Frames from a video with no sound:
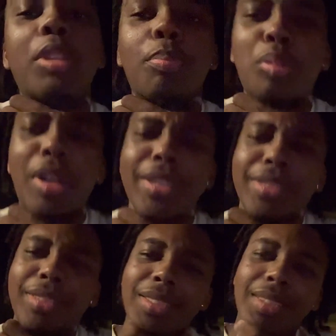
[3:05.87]
the
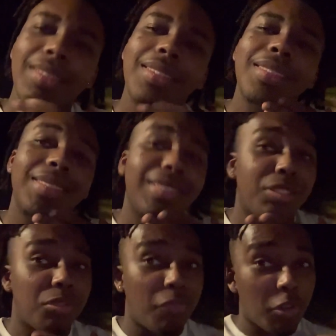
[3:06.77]
price
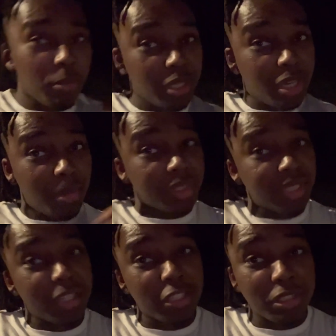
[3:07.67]
for me coming to
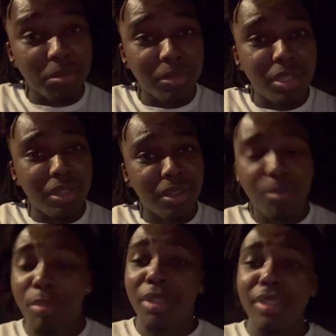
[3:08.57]
him.
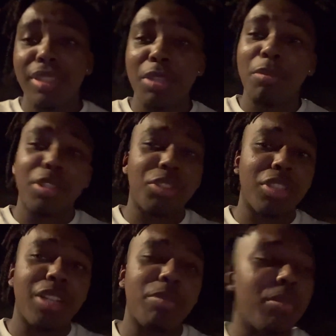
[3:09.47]
But he wasn't
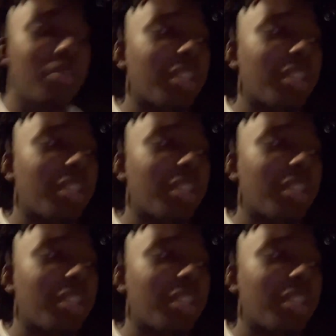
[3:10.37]
trying to meet me